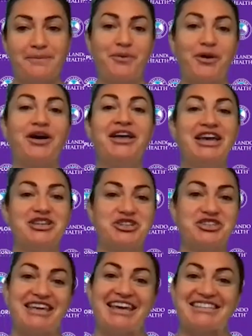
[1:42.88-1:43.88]
But it just
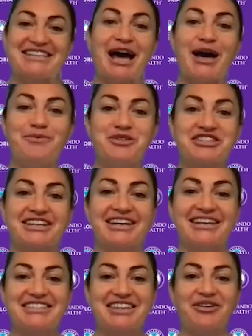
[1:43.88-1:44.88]
takes time, doesn't
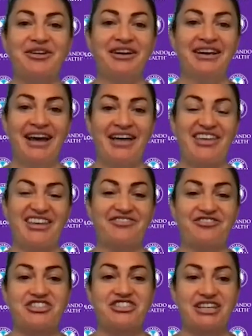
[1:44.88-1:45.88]
it? So I think for
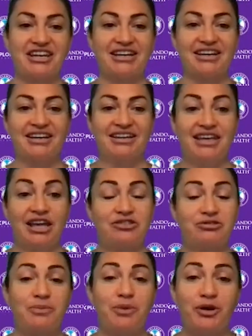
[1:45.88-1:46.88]
us to get
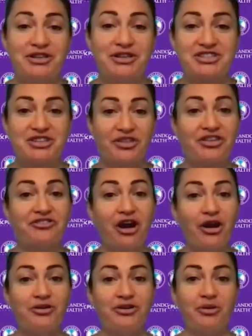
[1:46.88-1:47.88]
3 points on the
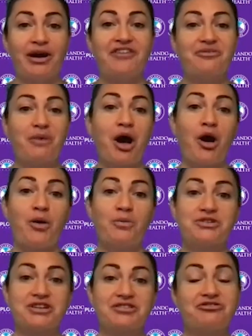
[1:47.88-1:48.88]
road away from home
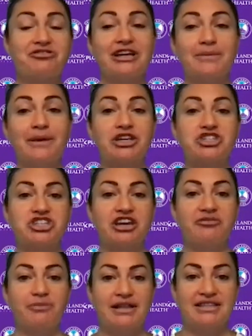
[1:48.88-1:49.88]
is a really big
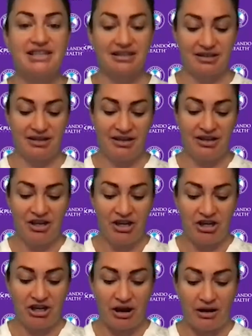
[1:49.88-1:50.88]
achievement. And
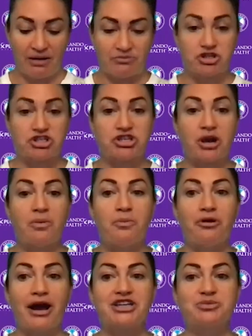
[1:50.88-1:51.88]
you know, I'm just so
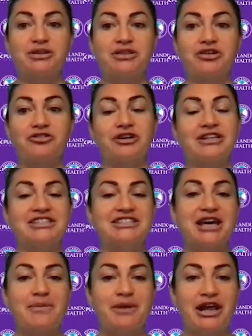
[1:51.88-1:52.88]
impressed with the grit and
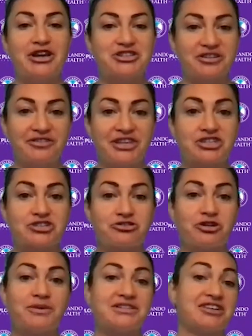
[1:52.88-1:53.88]
determination of this
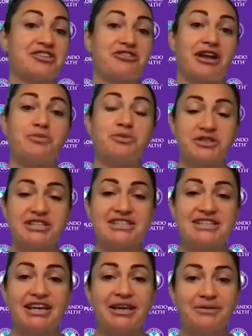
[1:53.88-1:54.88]
group. It's incredible to
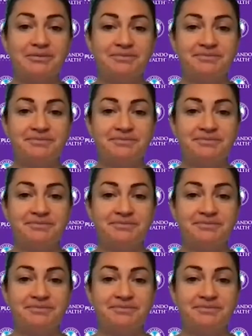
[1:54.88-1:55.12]
see.